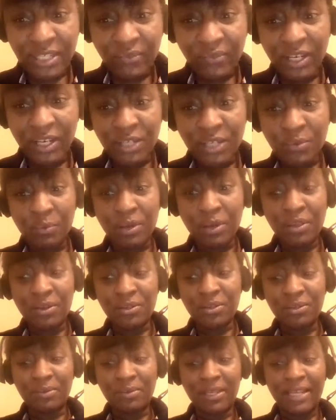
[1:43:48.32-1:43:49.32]
finish with what
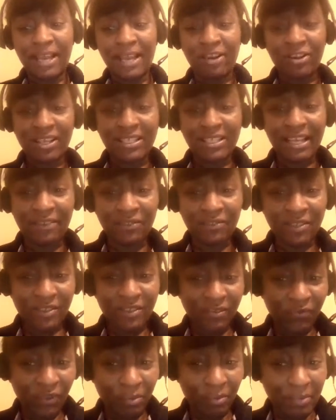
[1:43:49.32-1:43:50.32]
you're doing now because I've
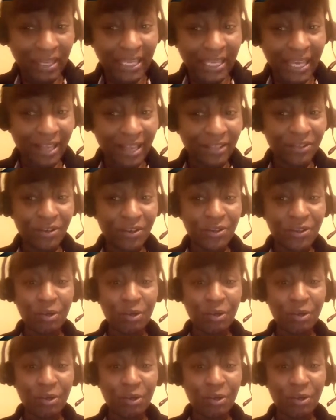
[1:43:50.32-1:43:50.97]
filled my calendar.